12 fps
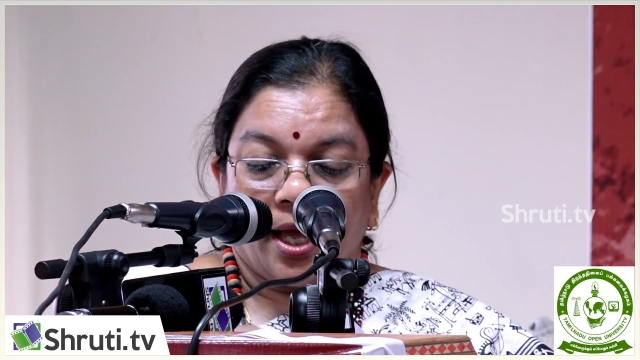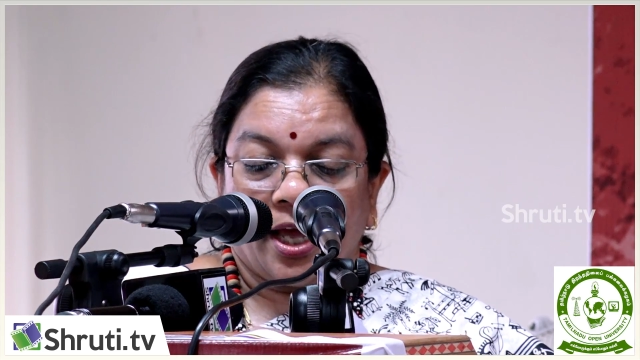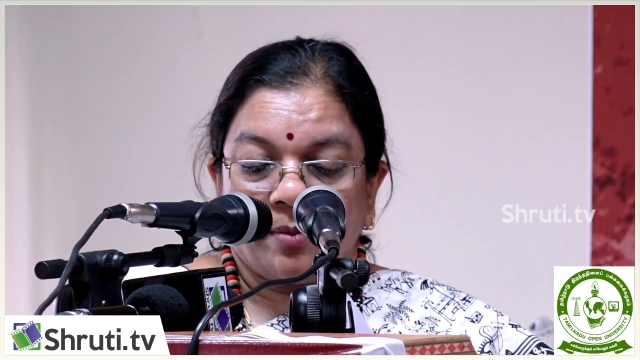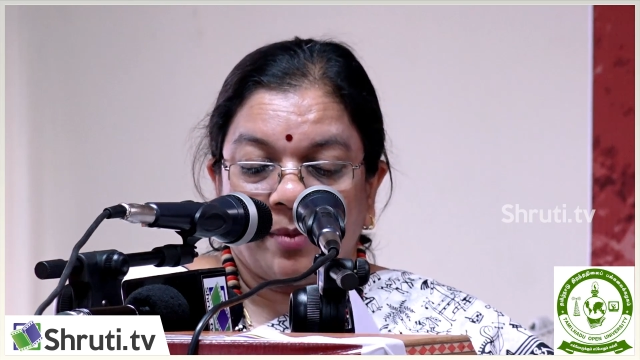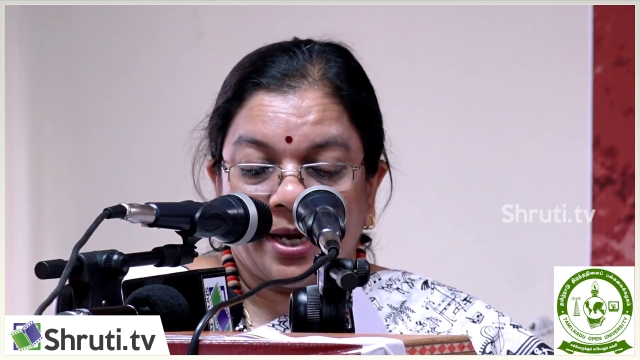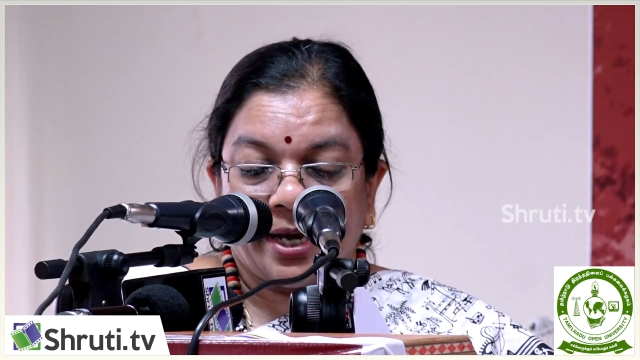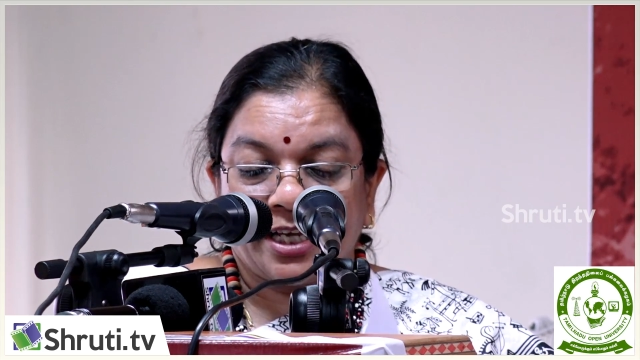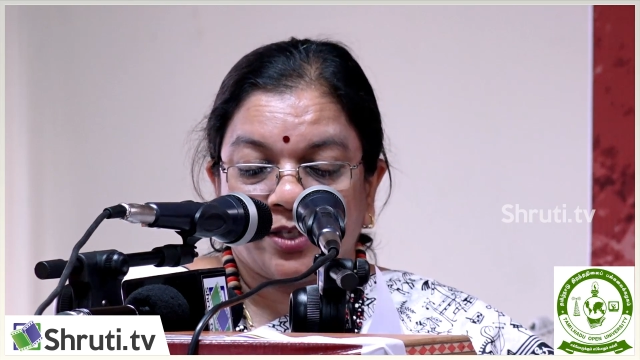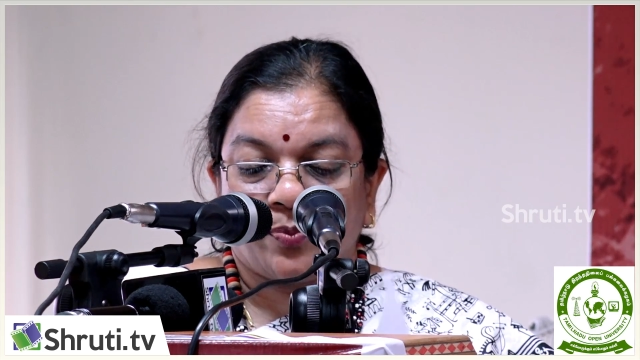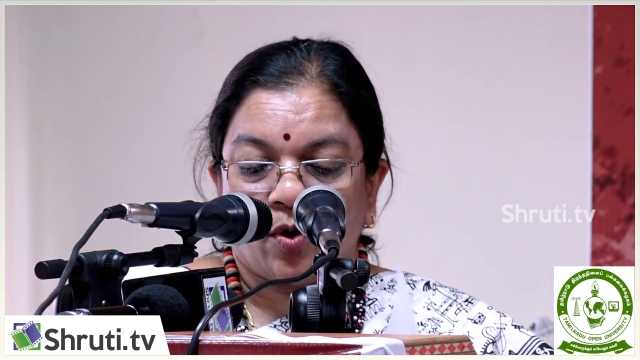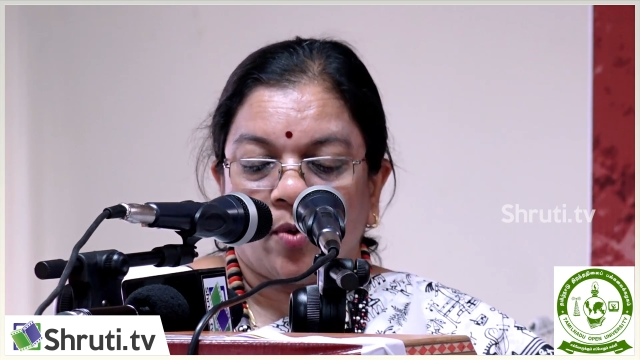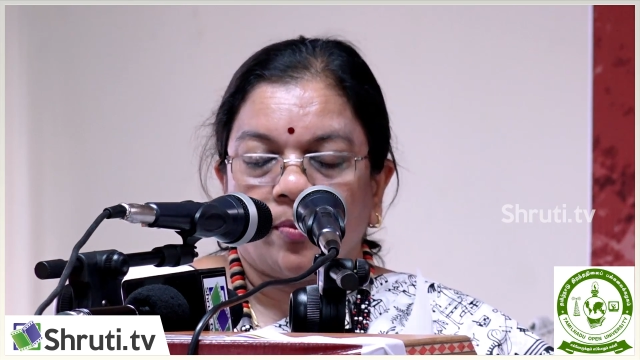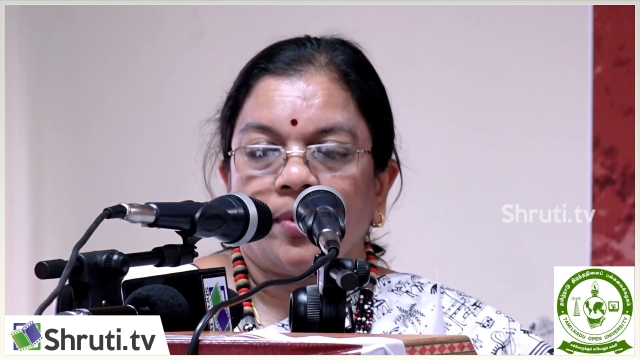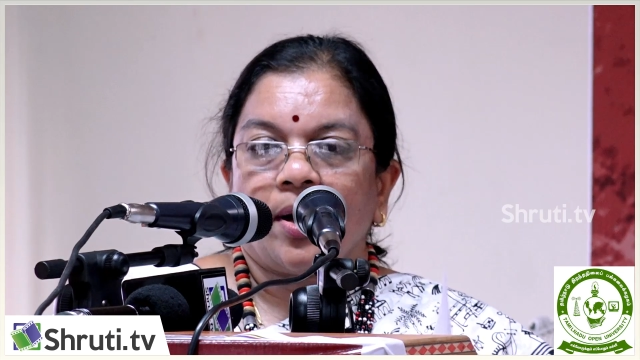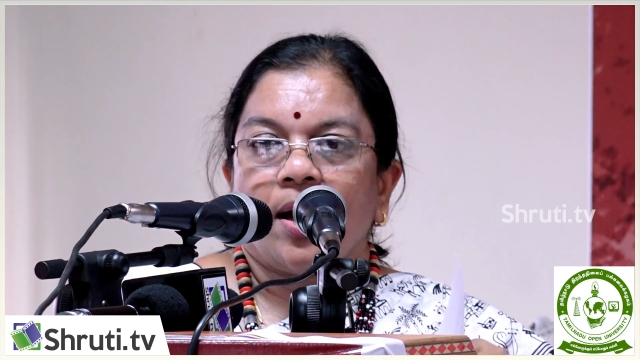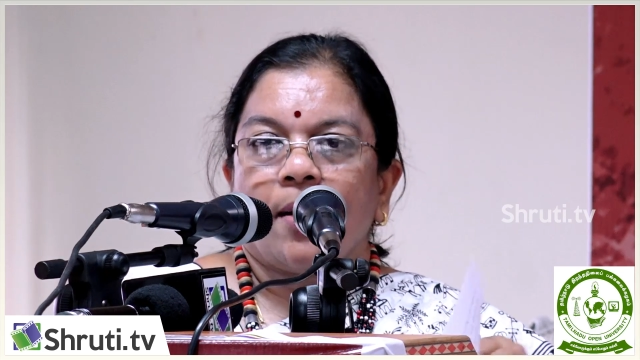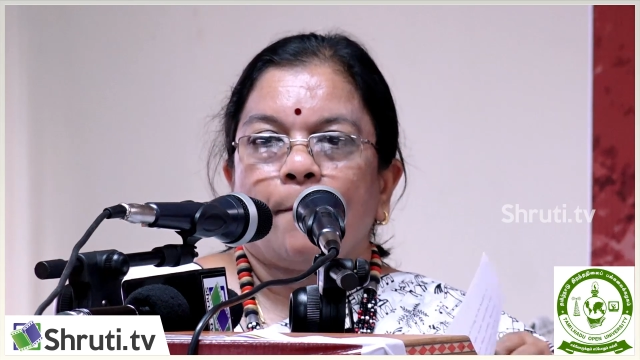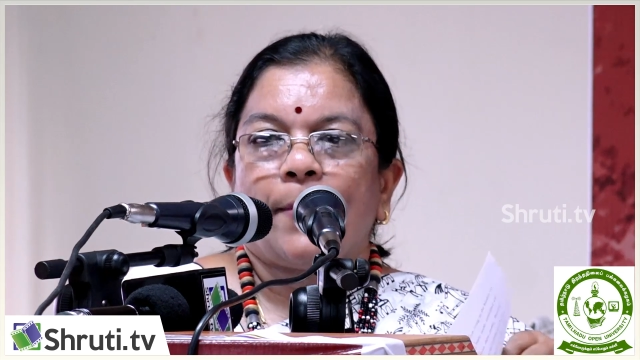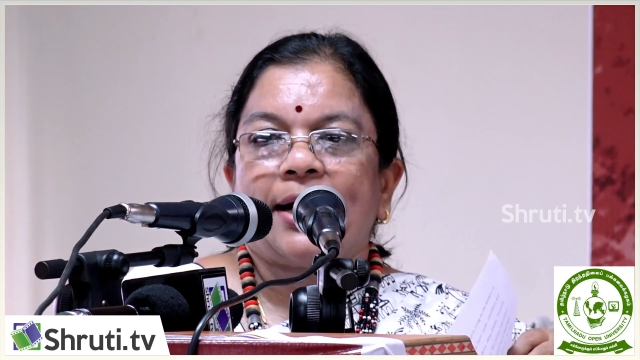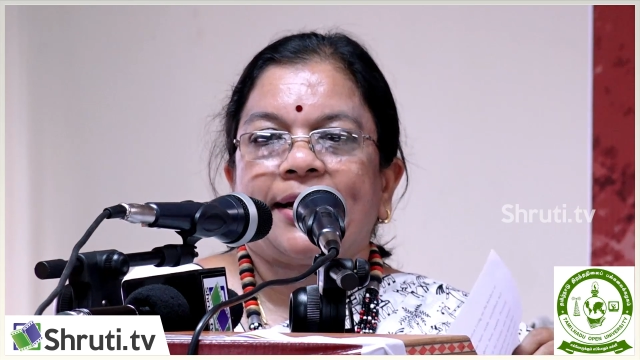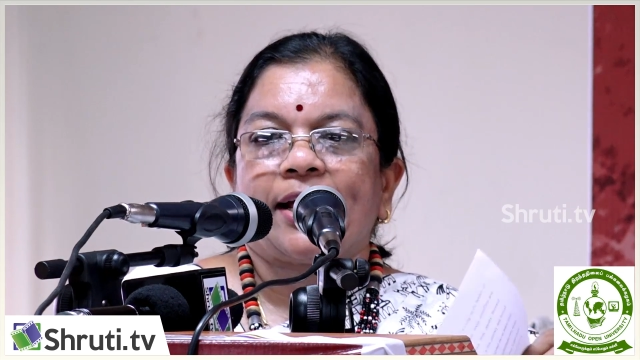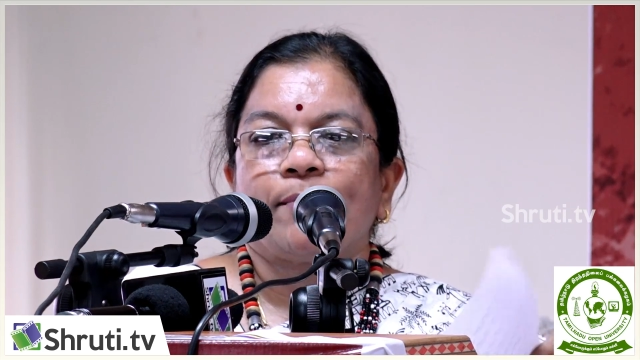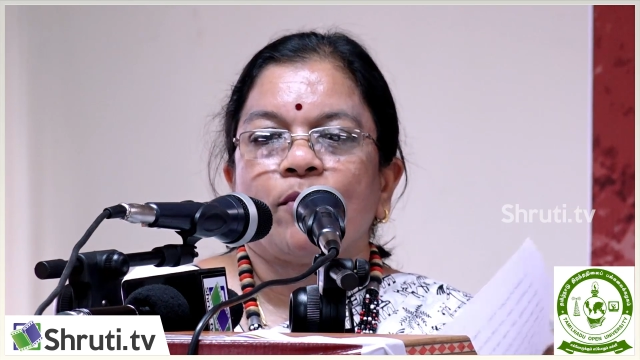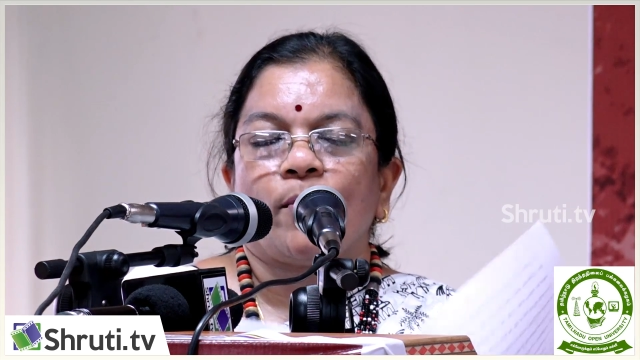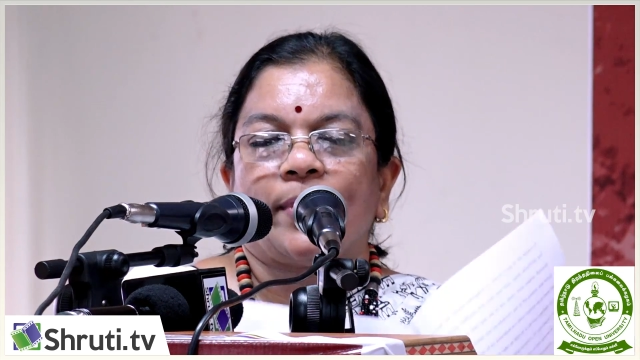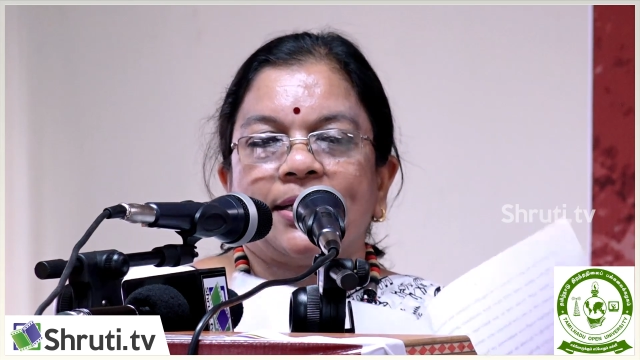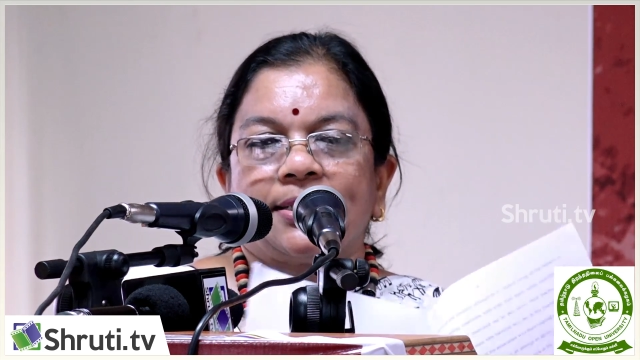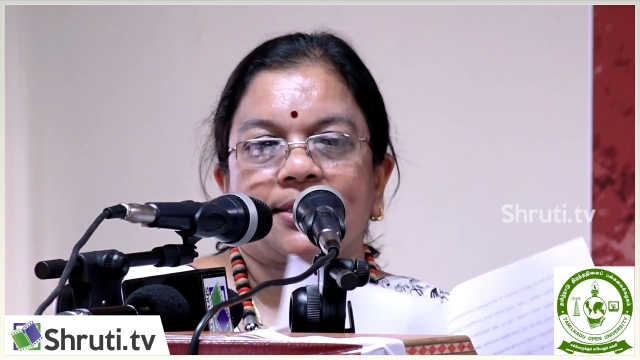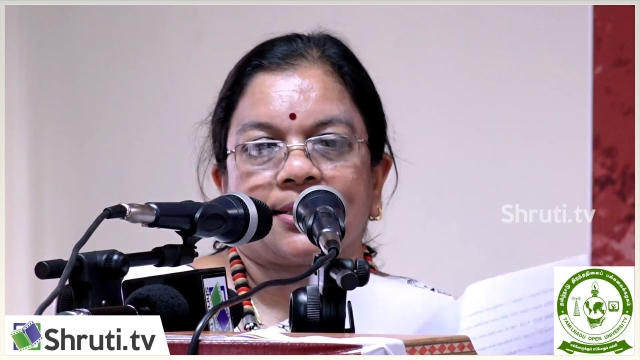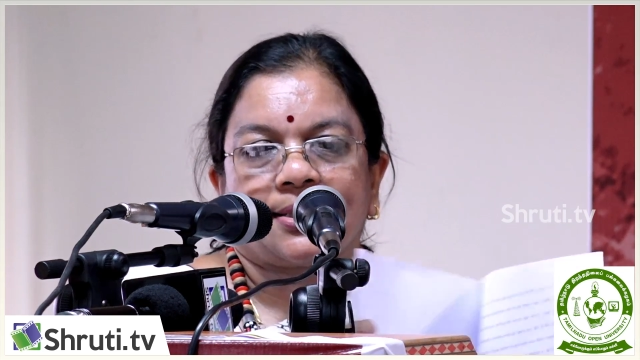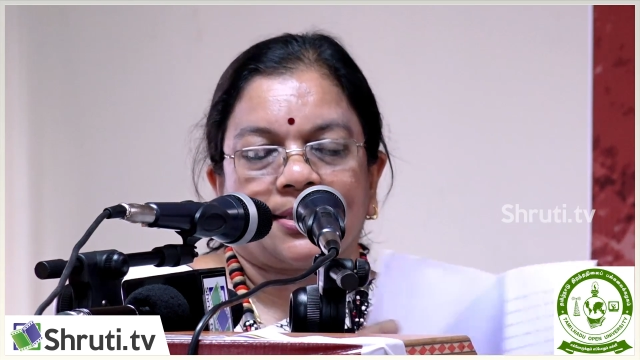in my next poem, Melting Moments,